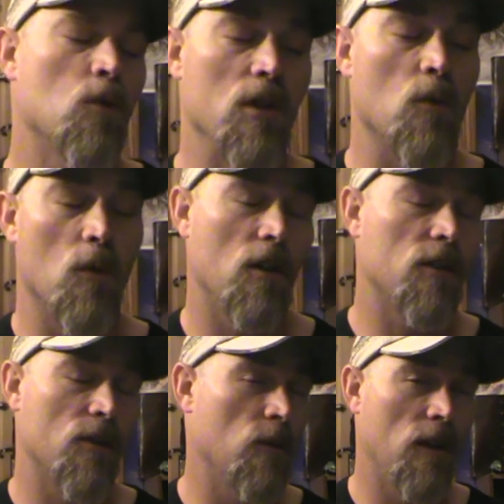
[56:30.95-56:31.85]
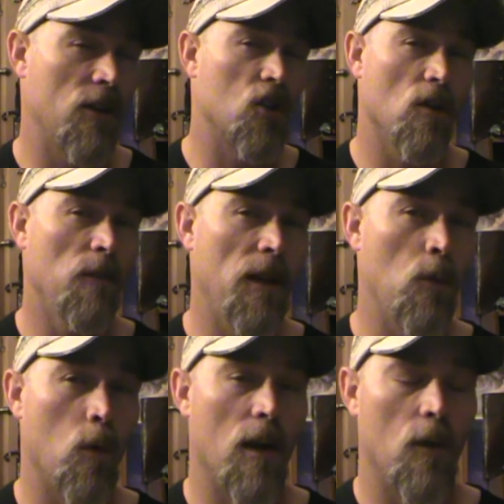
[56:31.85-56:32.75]
which works extremely
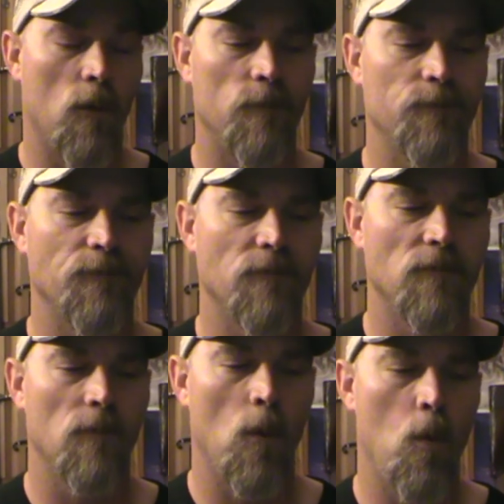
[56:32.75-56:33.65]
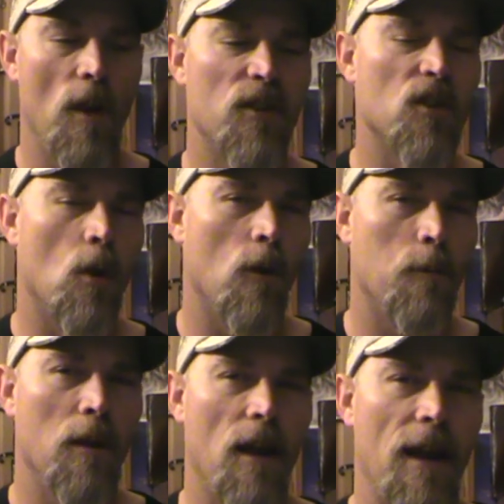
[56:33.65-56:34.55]
well with solo
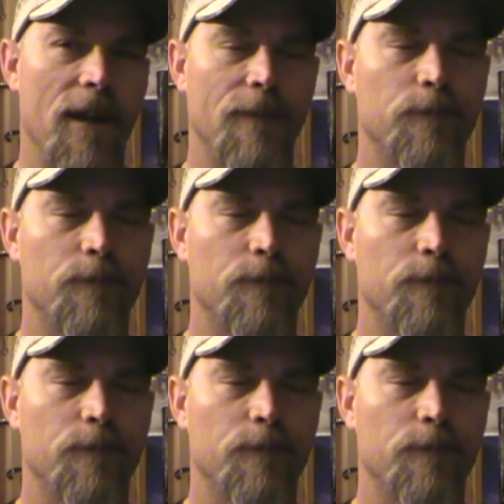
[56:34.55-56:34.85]
play.